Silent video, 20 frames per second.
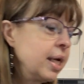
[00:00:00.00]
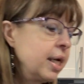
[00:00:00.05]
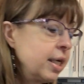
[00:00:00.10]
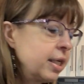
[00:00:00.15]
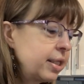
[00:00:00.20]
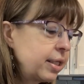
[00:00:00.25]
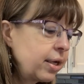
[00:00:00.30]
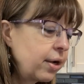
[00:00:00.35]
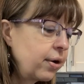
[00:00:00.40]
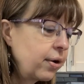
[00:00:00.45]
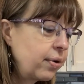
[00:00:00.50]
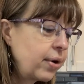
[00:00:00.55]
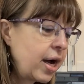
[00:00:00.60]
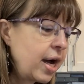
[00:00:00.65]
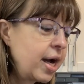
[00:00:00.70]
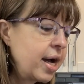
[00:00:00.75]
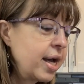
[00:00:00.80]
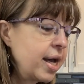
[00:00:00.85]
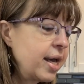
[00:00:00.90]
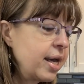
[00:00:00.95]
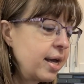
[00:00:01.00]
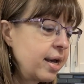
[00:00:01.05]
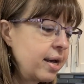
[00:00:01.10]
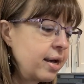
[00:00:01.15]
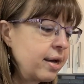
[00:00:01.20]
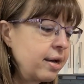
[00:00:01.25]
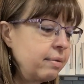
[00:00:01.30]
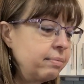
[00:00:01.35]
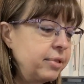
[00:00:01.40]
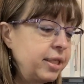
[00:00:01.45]
So I
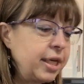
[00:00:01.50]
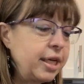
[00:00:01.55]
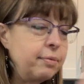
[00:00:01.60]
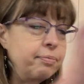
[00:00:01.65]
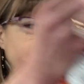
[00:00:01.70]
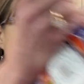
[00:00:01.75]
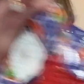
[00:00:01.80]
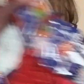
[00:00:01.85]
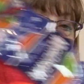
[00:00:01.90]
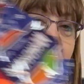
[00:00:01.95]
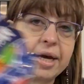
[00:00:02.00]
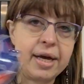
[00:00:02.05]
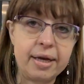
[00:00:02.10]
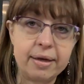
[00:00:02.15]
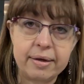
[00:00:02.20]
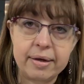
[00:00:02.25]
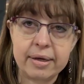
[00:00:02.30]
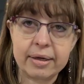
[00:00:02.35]
did buy